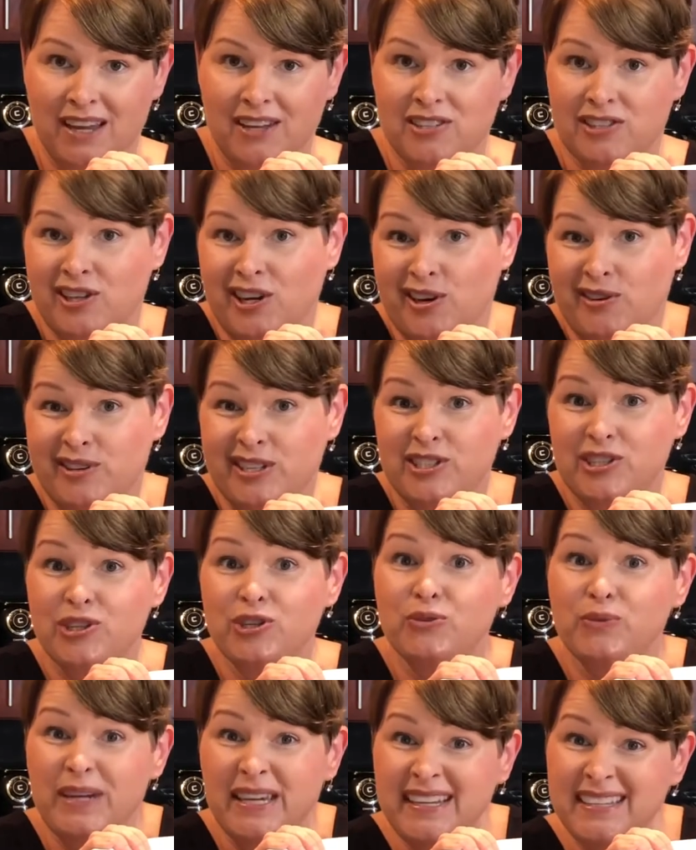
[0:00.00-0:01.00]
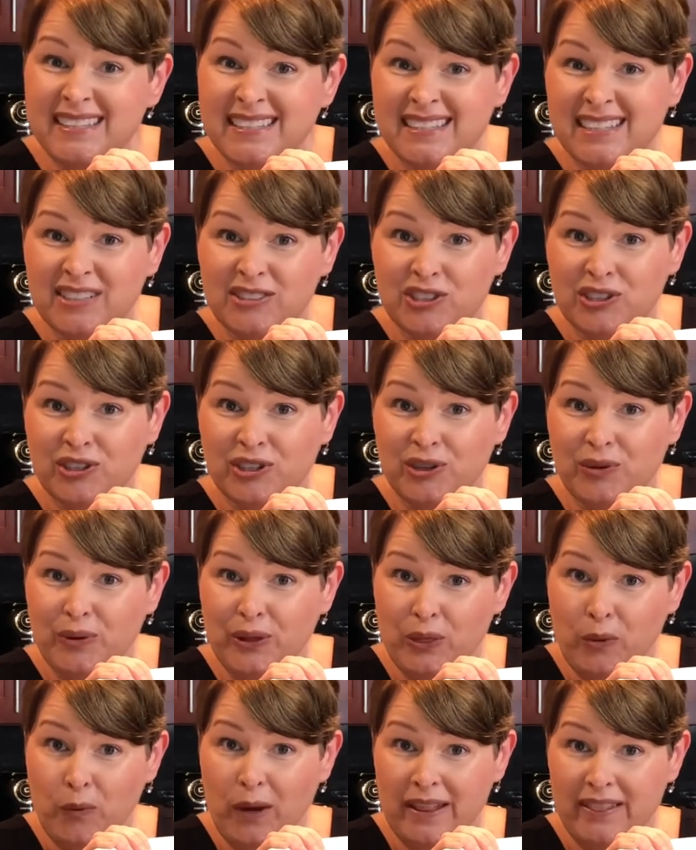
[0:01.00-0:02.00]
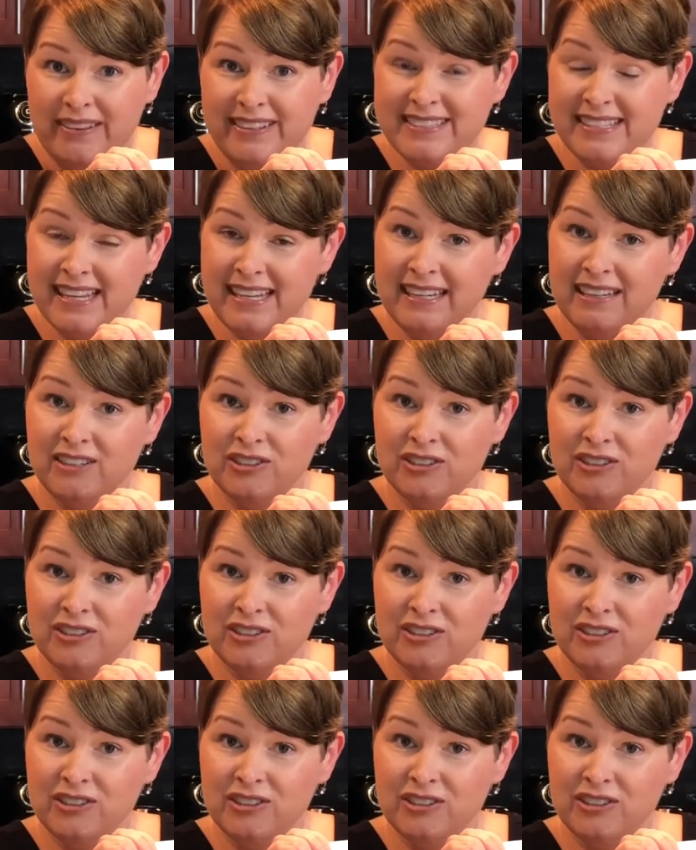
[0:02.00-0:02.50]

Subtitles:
So in 2 weeks, I'll show you what the wine looks like,